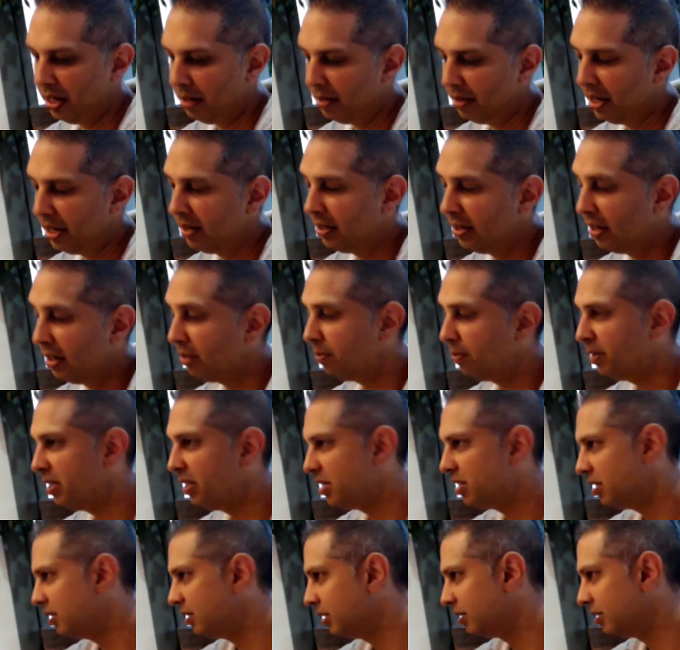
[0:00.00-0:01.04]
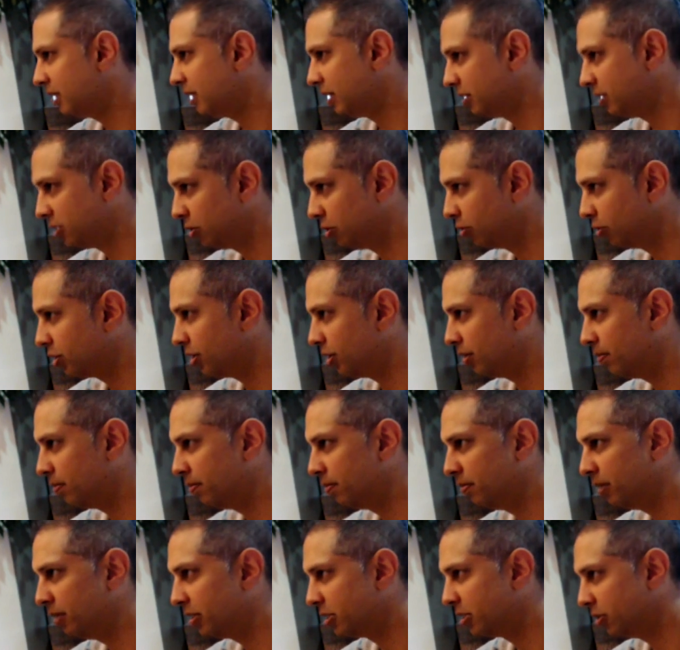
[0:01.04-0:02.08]
And the other piece is just like the
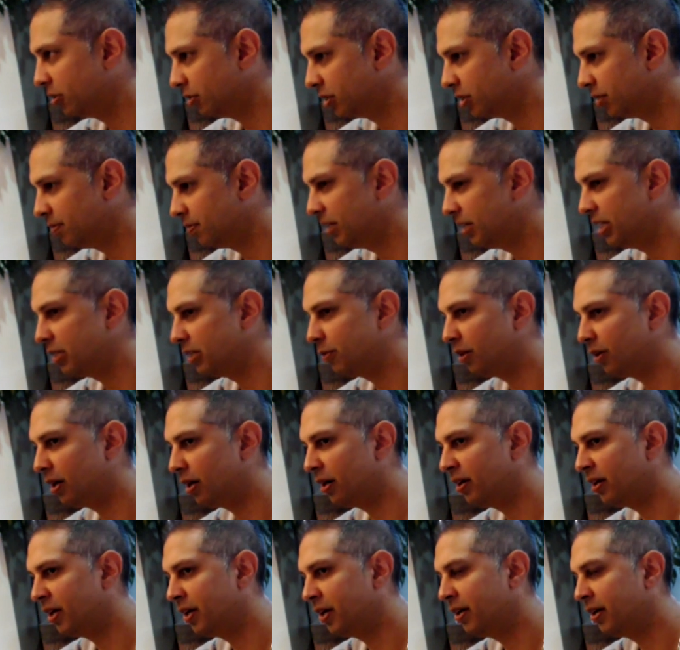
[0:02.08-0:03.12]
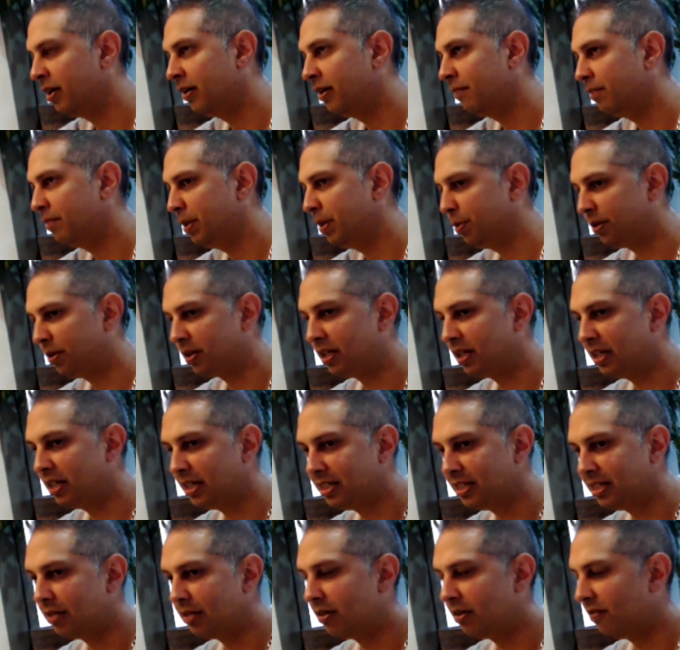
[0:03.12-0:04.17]
social piece where people are going to
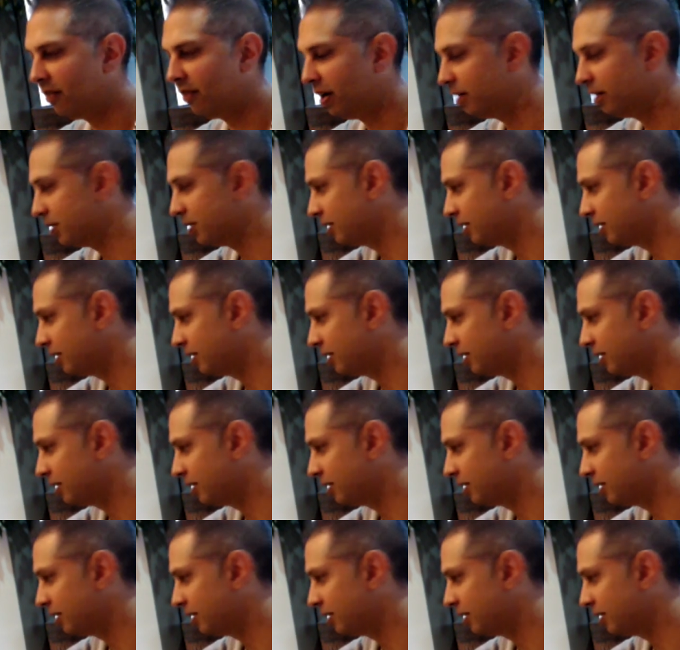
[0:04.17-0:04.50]
get together on Friday.